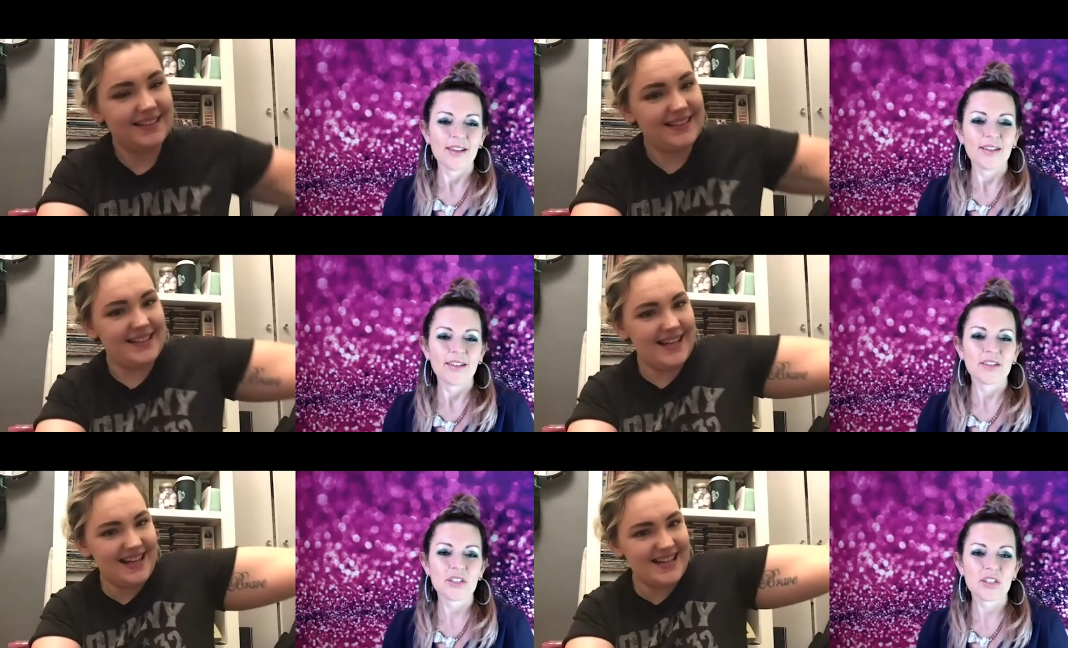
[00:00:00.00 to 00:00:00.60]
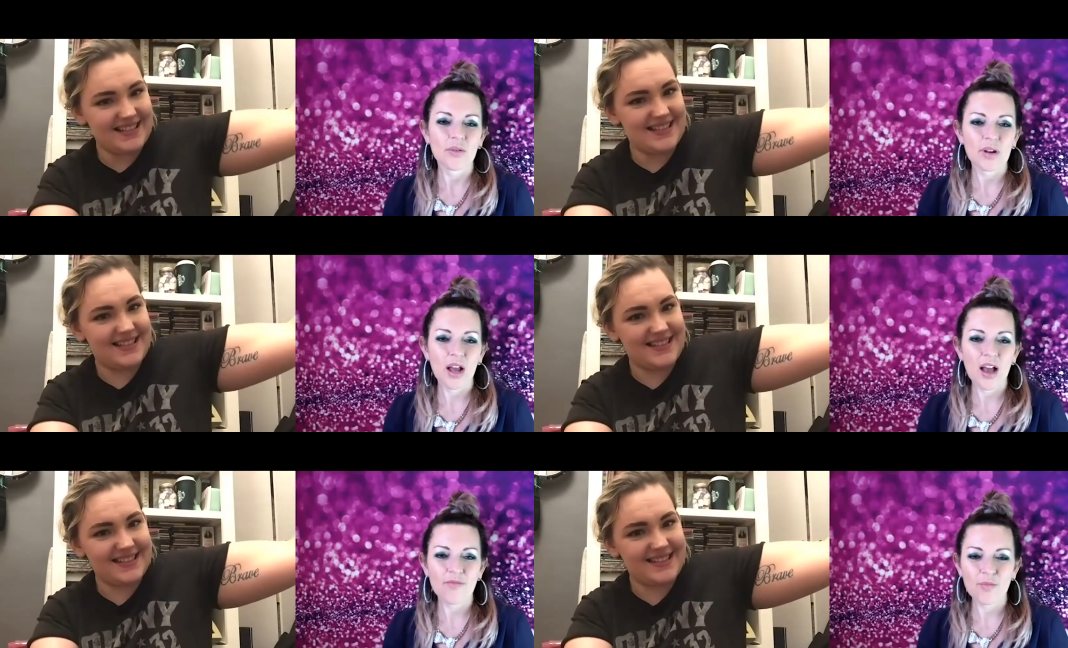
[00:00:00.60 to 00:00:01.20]
Speaker 1: Yes. Show
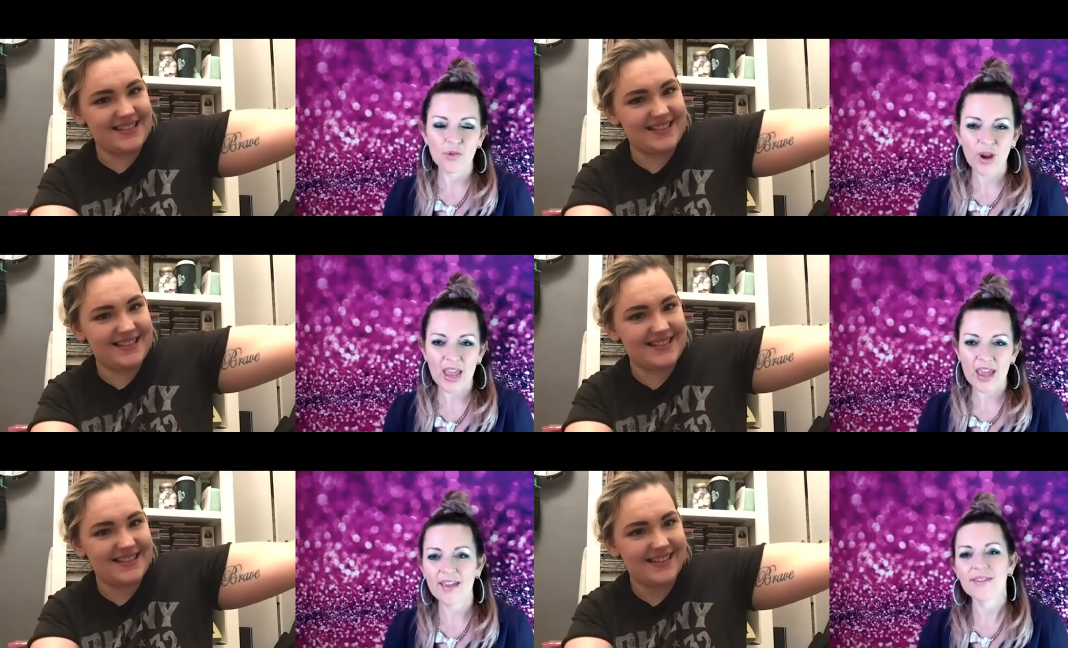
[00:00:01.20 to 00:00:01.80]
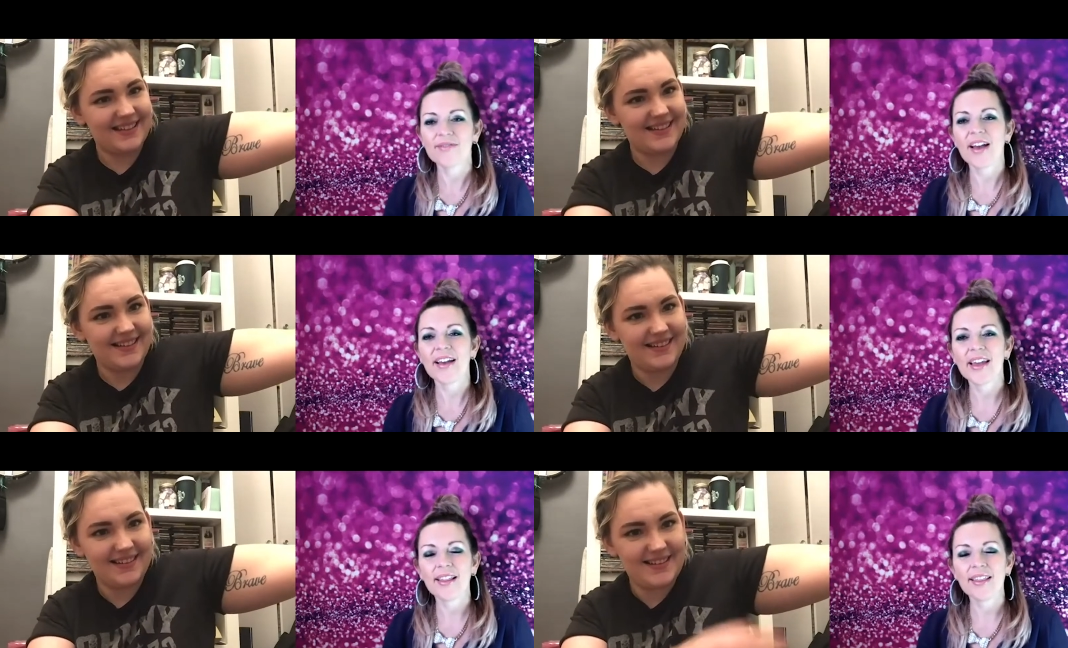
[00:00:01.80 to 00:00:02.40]
it off. Brave.
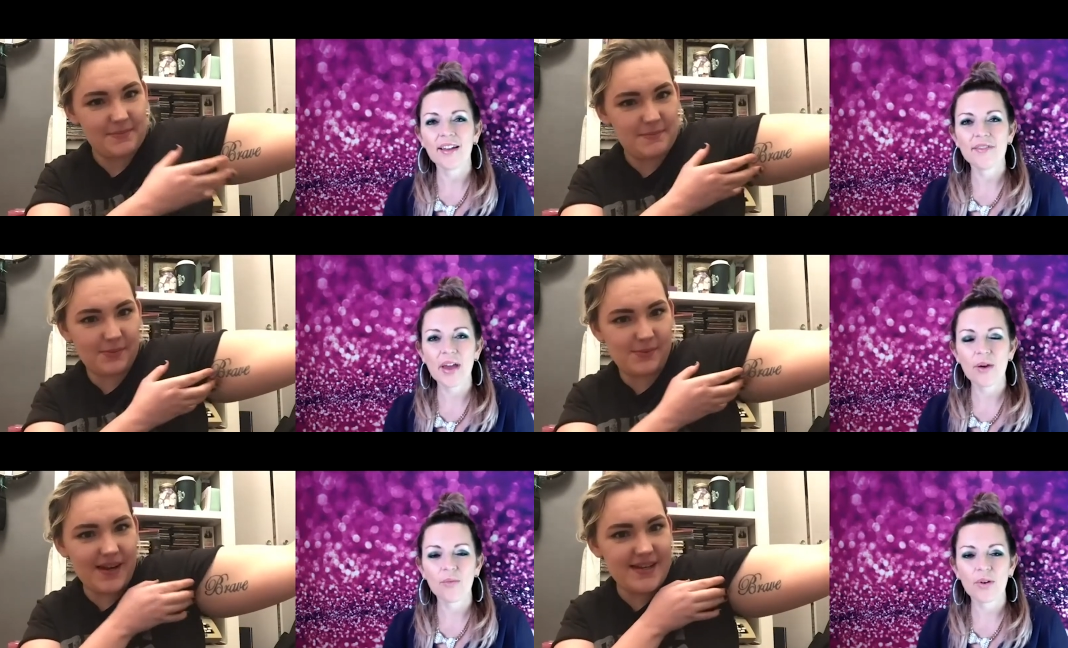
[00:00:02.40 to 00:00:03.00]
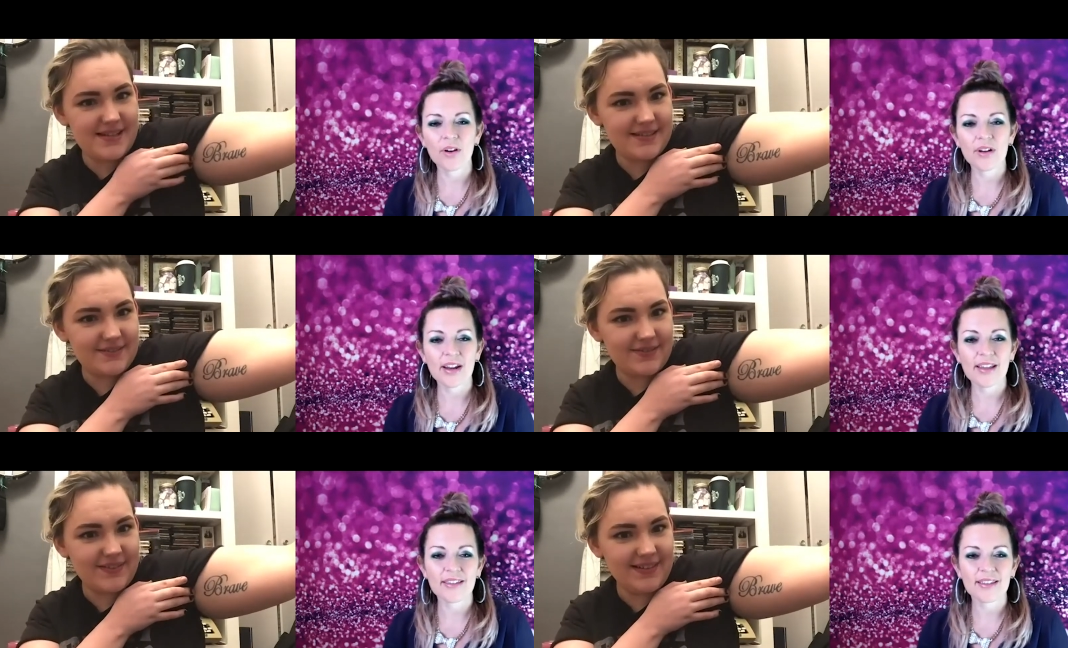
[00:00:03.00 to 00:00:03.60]
I love that Brave.
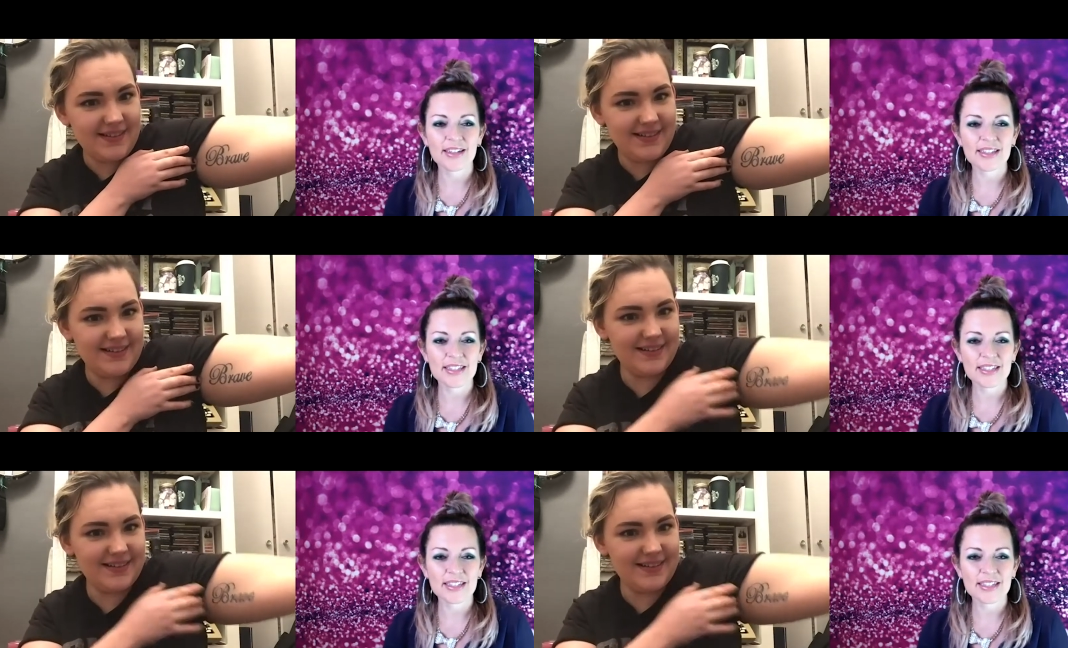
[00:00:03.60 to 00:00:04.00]
word. And I think that's